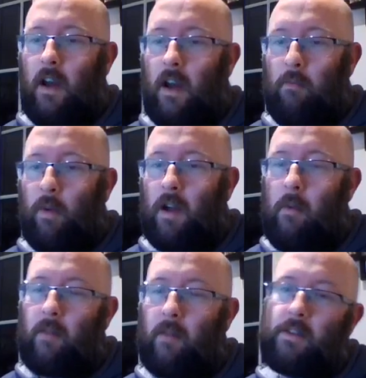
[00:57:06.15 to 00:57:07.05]
But we're
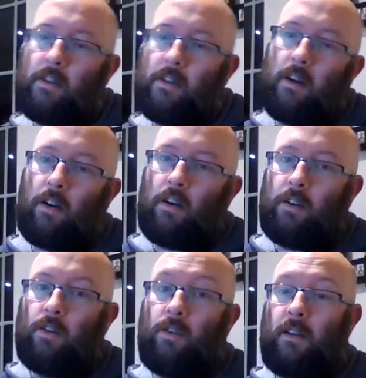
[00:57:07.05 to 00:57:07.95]
coming up to 9
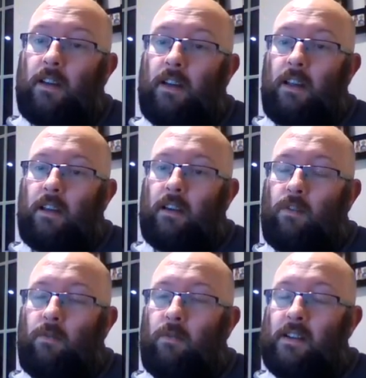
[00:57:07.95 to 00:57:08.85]
o'clock. Normally
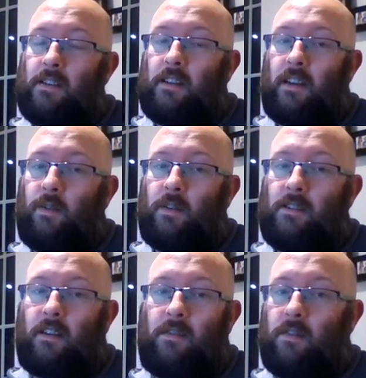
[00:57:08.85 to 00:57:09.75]
the Sunday
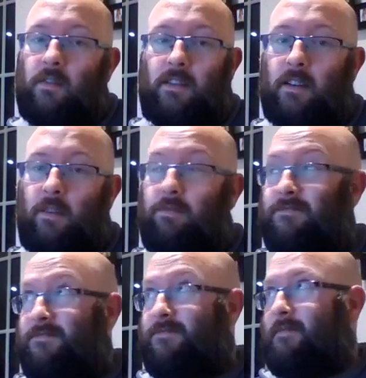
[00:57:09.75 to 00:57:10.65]
quiz goes on till
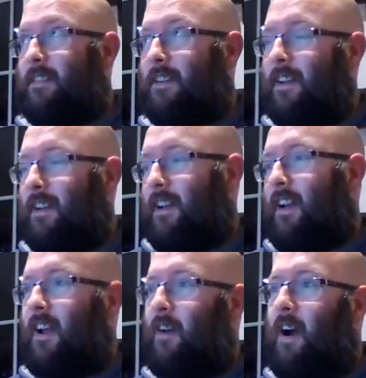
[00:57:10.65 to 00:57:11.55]

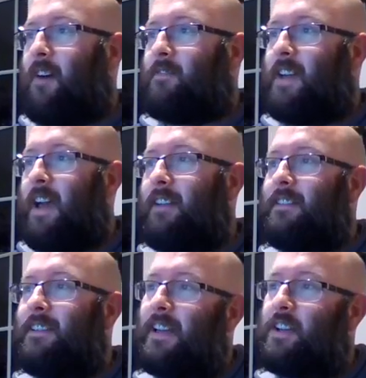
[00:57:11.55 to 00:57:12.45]

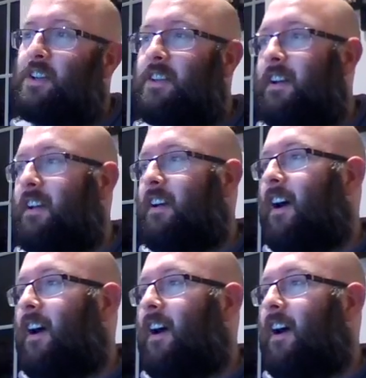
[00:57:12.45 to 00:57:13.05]
10:30ish.